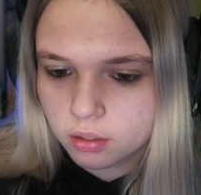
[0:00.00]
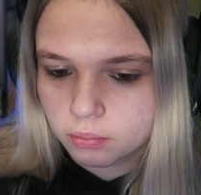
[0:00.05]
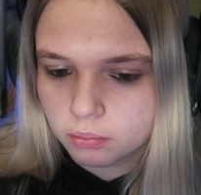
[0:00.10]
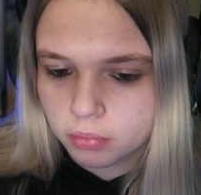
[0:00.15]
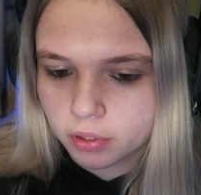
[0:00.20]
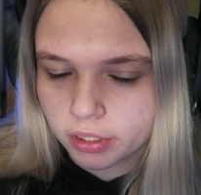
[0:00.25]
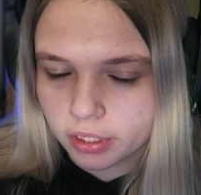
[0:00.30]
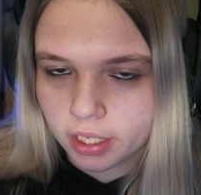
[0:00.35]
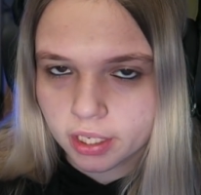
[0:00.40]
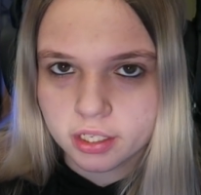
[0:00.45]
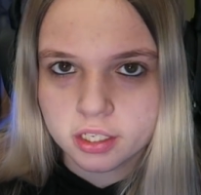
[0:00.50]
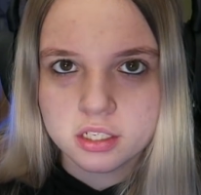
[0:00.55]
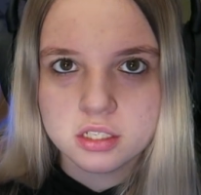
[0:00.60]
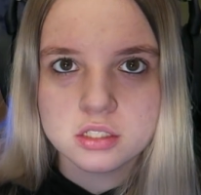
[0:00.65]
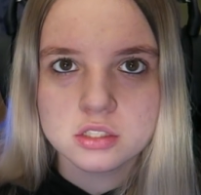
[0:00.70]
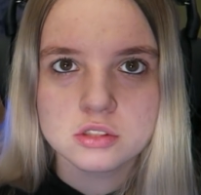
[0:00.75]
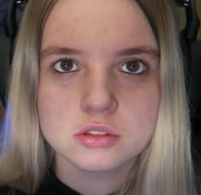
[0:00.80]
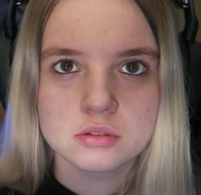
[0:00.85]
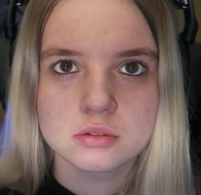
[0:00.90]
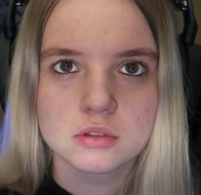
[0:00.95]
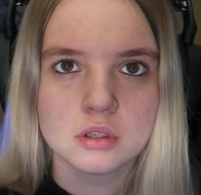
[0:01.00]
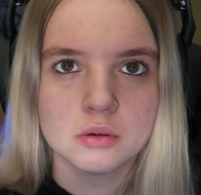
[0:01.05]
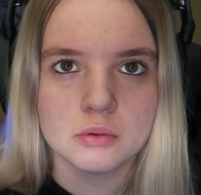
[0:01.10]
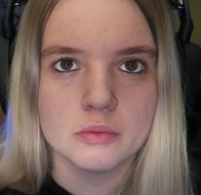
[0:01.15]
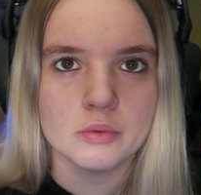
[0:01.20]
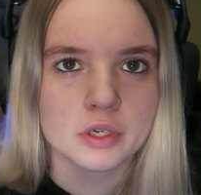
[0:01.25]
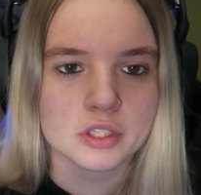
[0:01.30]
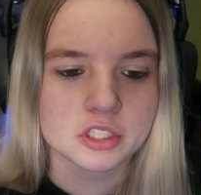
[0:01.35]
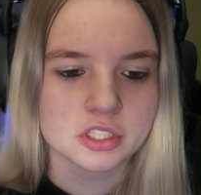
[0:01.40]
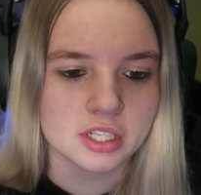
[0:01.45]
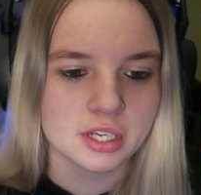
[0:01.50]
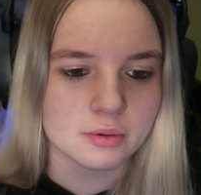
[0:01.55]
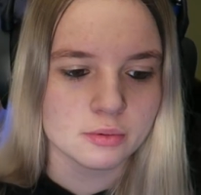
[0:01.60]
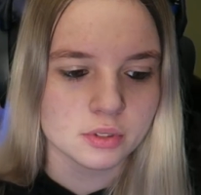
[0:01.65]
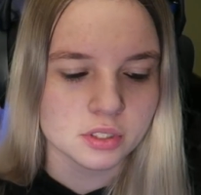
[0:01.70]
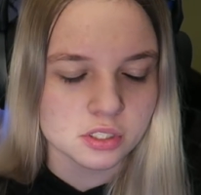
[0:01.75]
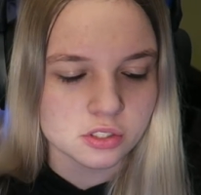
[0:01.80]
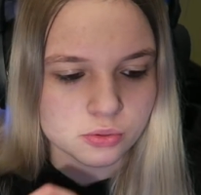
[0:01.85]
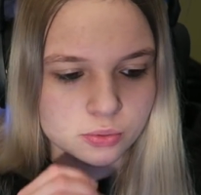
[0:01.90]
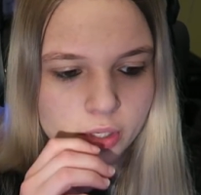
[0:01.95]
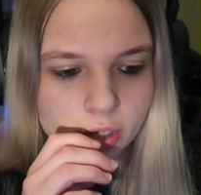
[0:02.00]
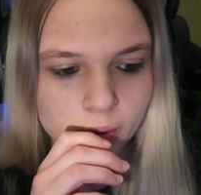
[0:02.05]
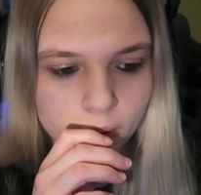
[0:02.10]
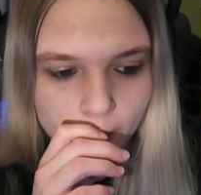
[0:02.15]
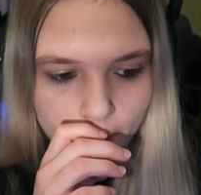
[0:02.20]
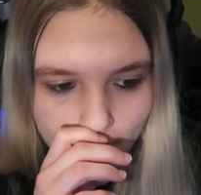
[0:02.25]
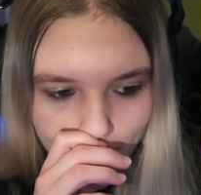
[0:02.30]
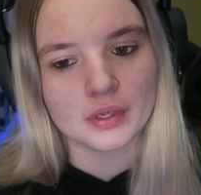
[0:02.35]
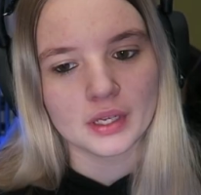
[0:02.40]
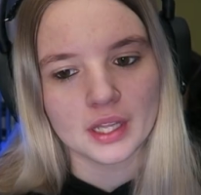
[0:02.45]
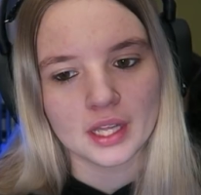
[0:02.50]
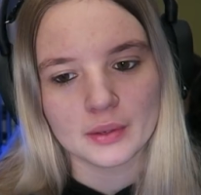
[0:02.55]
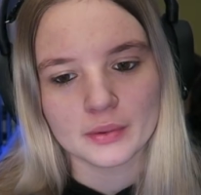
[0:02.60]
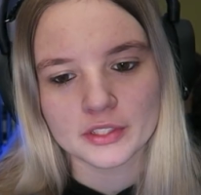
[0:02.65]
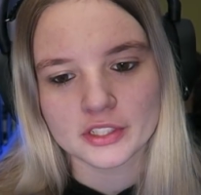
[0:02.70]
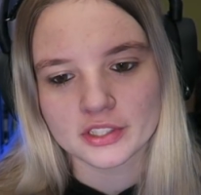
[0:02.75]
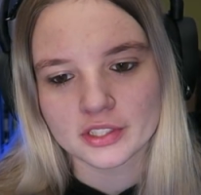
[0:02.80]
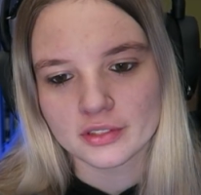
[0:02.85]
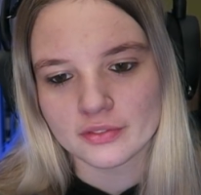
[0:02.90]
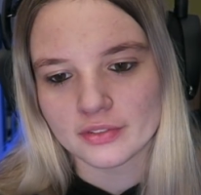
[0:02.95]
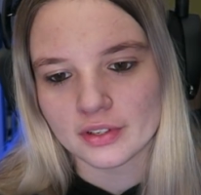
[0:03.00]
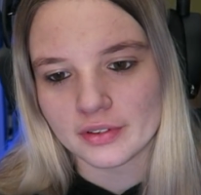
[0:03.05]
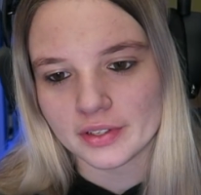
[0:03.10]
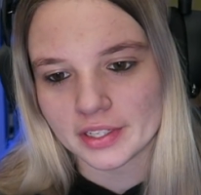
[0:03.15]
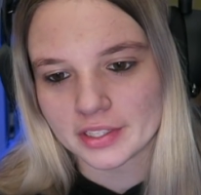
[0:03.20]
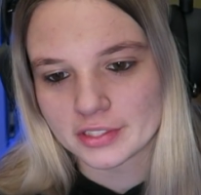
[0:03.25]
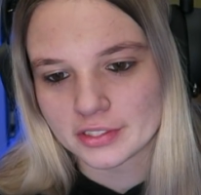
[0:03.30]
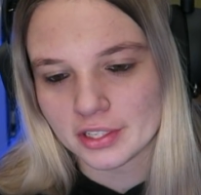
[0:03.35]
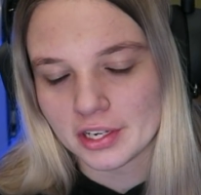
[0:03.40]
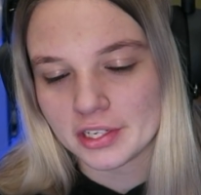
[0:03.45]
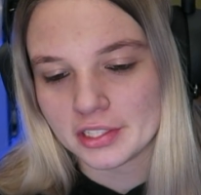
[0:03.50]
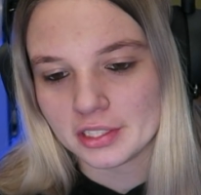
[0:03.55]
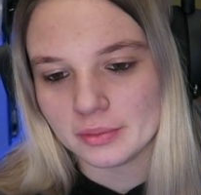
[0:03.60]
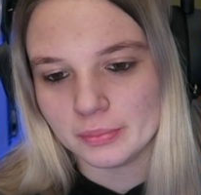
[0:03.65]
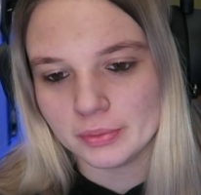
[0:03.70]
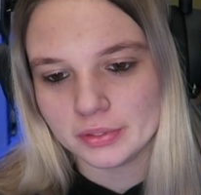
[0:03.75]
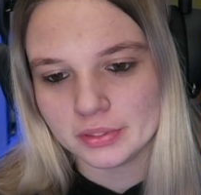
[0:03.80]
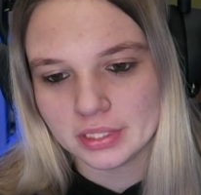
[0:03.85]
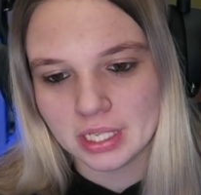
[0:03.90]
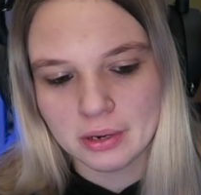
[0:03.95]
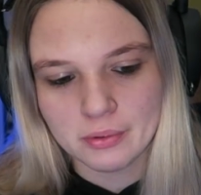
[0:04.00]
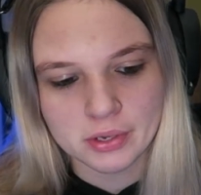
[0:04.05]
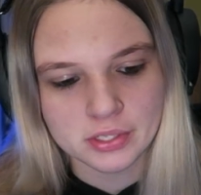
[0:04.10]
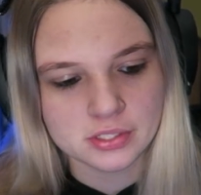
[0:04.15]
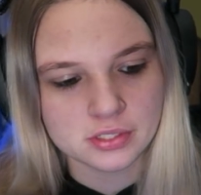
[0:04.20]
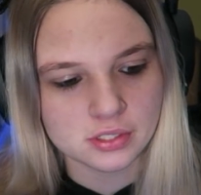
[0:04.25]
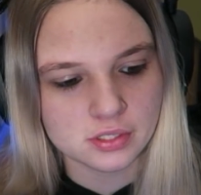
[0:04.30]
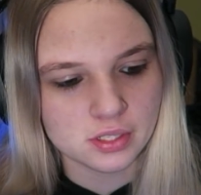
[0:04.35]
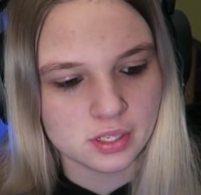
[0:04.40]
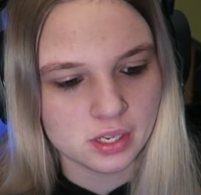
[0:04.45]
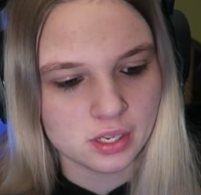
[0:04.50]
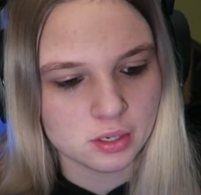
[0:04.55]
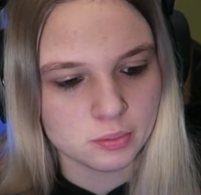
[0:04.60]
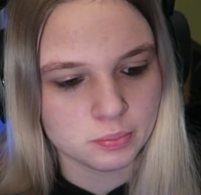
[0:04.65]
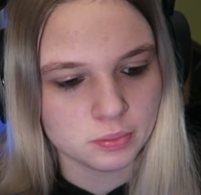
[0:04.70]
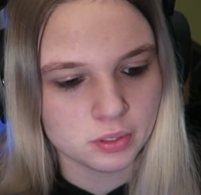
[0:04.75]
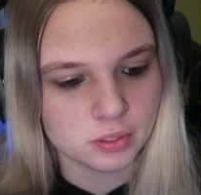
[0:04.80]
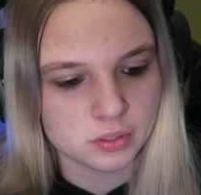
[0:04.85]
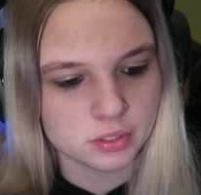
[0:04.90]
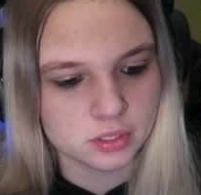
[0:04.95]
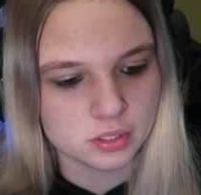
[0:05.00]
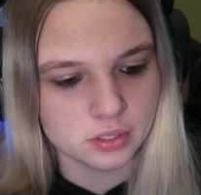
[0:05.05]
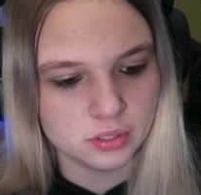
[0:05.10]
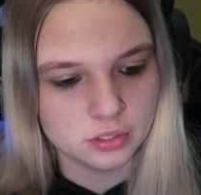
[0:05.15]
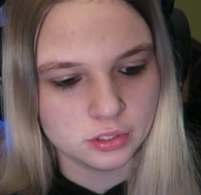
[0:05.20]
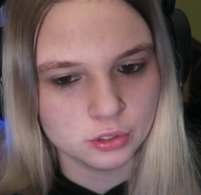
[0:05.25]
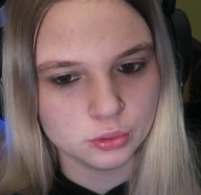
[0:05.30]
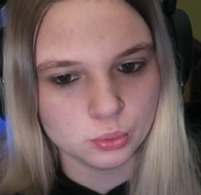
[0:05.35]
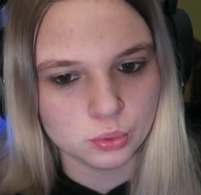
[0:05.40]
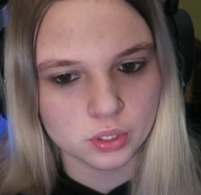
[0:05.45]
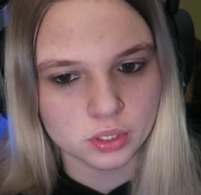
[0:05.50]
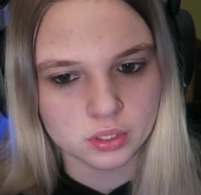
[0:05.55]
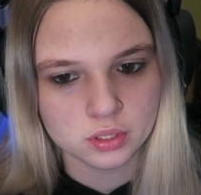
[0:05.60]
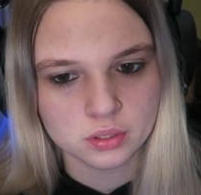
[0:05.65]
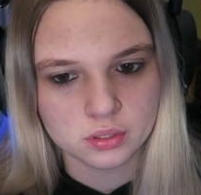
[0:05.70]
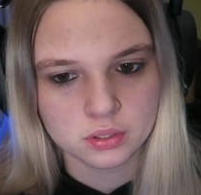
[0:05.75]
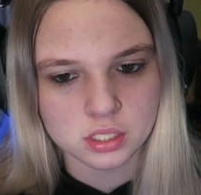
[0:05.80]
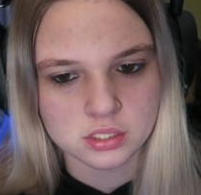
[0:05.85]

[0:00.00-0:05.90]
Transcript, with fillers: But I can just watch that one as well. Well, I was still very excited, but now I see they uploaded a new one.